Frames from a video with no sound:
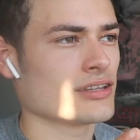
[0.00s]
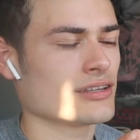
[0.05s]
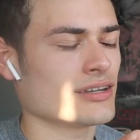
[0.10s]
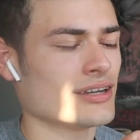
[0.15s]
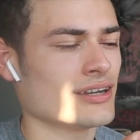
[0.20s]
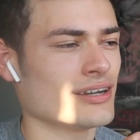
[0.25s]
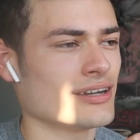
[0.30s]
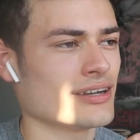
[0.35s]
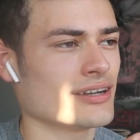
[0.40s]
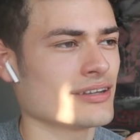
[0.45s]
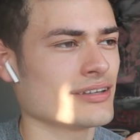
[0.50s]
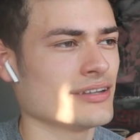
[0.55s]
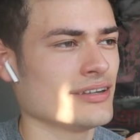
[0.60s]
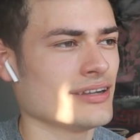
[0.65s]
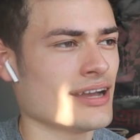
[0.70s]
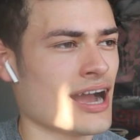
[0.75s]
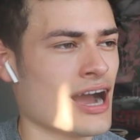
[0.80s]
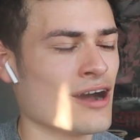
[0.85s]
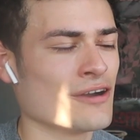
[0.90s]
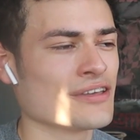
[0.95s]

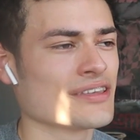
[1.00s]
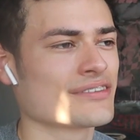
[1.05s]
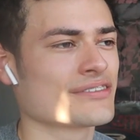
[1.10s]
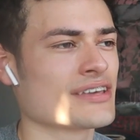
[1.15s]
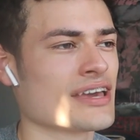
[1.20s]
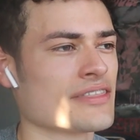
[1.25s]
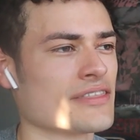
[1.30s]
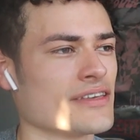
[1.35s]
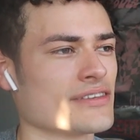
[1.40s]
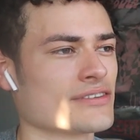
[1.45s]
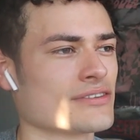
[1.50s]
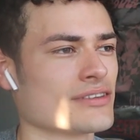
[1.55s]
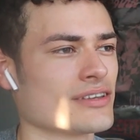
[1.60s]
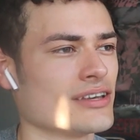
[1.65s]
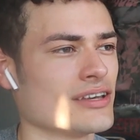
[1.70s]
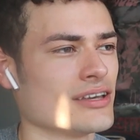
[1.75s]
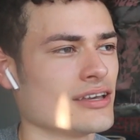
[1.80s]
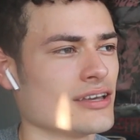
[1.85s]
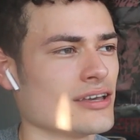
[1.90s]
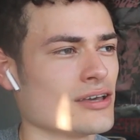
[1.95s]
How do you say this?
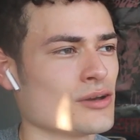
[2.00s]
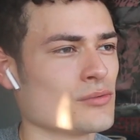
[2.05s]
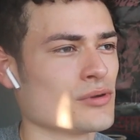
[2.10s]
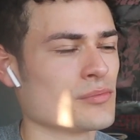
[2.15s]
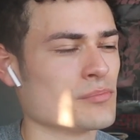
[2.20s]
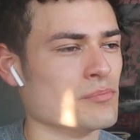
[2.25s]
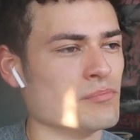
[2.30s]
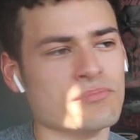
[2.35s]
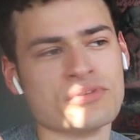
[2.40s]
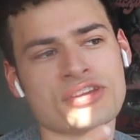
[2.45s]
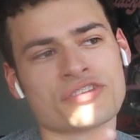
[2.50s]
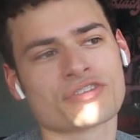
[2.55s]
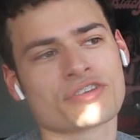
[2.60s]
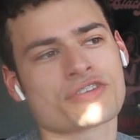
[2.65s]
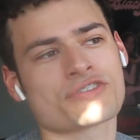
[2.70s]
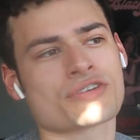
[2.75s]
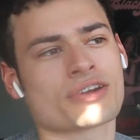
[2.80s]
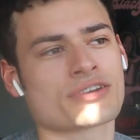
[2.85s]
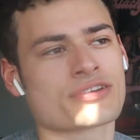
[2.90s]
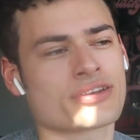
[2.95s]
With
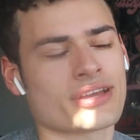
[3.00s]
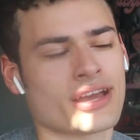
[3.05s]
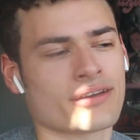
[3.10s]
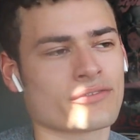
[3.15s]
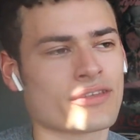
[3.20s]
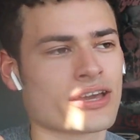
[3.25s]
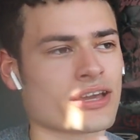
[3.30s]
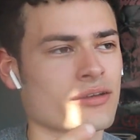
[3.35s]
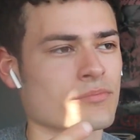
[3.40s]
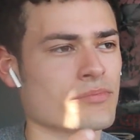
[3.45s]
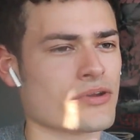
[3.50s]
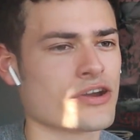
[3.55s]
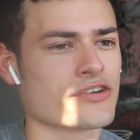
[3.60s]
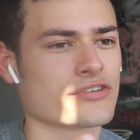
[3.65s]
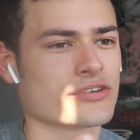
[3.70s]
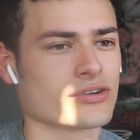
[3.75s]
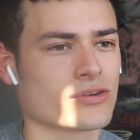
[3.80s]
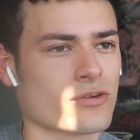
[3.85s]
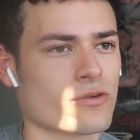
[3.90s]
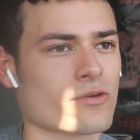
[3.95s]
music structure, you have like a
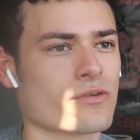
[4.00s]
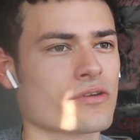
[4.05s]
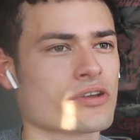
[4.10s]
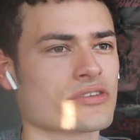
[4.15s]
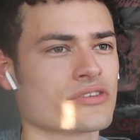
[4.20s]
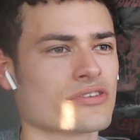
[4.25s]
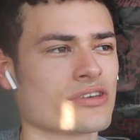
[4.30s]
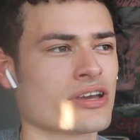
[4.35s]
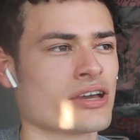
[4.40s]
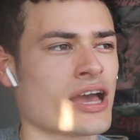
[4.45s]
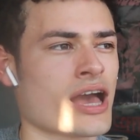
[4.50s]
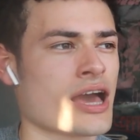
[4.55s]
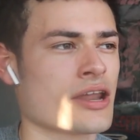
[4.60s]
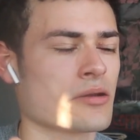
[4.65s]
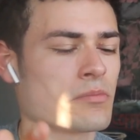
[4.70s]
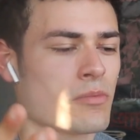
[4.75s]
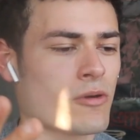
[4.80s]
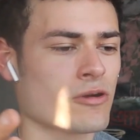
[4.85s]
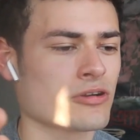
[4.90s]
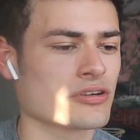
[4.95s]
bridge and a chorus
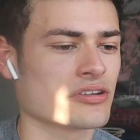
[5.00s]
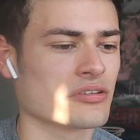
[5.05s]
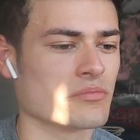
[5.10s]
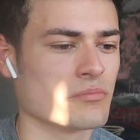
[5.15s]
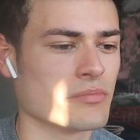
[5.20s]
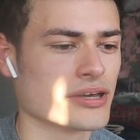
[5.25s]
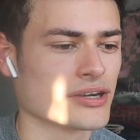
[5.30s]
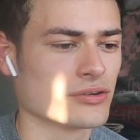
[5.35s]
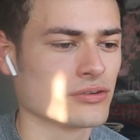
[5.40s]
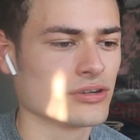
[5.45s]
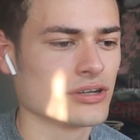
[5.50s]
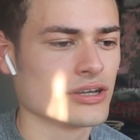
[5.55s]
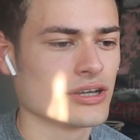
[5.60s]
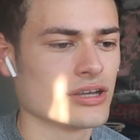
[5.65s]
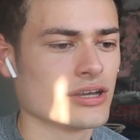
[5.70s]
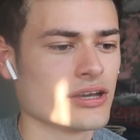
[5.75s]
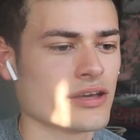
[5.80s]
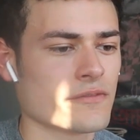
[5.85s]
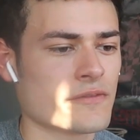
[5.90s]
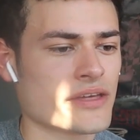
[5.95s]
at a part in the middle
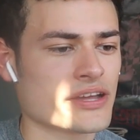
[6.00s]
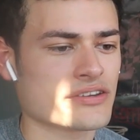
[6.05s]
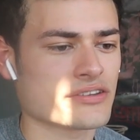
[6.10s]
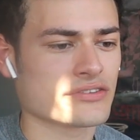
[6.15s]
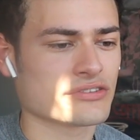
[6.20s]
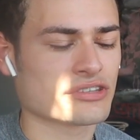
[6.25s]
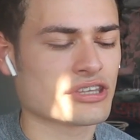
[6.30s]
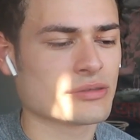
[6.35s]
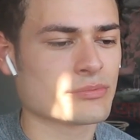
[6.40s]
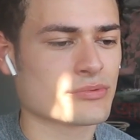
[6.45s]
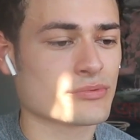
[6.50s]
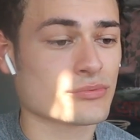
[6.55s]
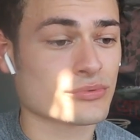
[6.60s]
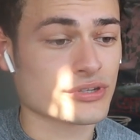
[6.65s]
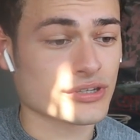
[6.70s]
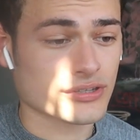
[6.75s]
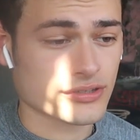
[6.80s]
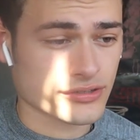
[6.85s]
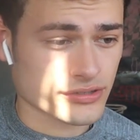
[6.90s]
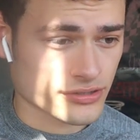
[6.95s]
that just keeps
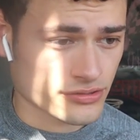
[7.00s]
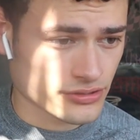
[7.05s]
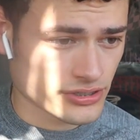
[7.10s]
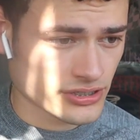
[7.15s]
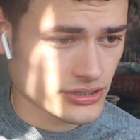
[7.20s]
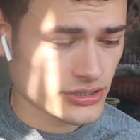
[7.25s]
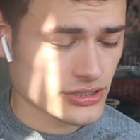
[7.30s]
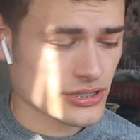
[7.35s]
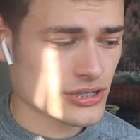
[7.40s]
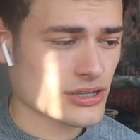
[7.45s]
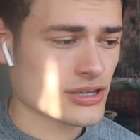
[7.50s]
reoccurring.